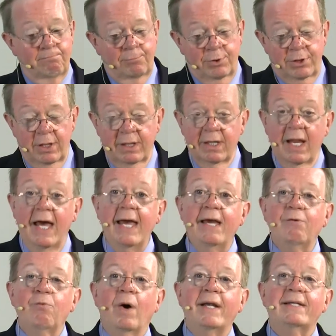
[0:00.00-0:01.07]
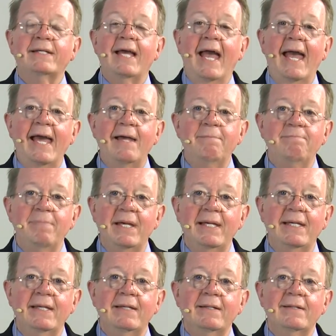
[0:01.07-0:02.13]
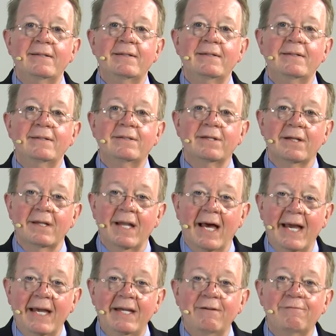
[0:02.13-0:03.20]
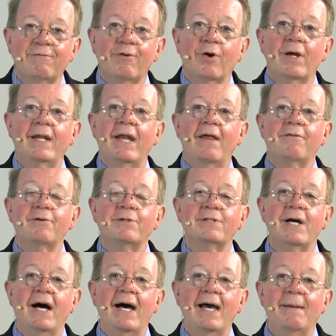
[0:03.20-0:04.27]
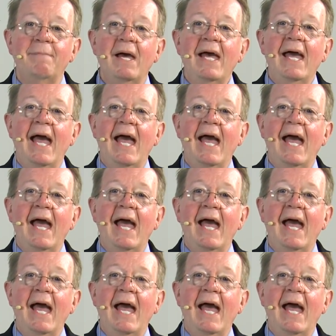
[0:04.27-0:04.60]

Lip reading: delay what can be delayed for another time,